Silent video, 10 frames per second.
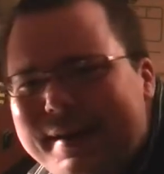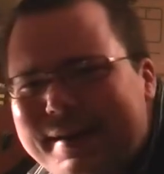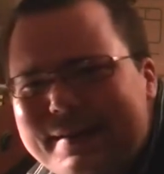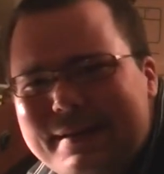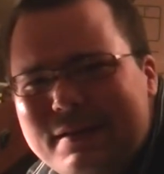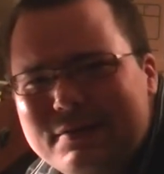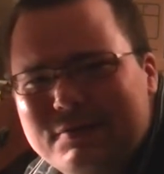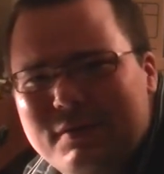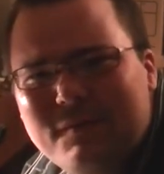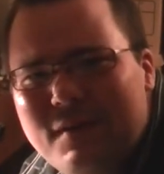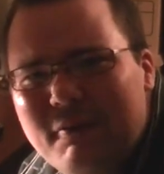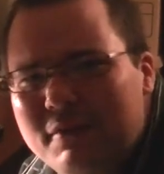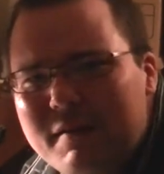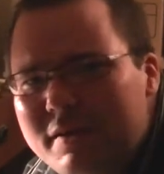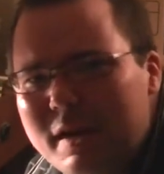any liquor store and find
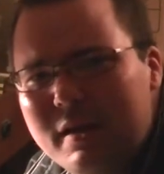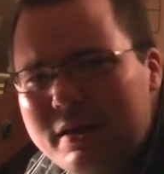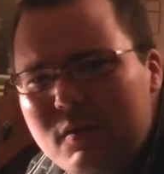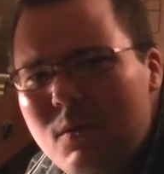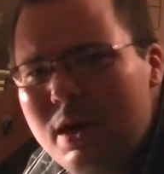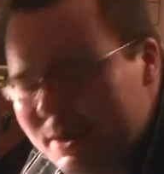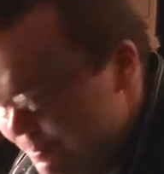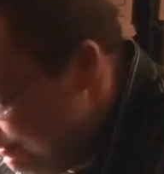whatever the hell you want.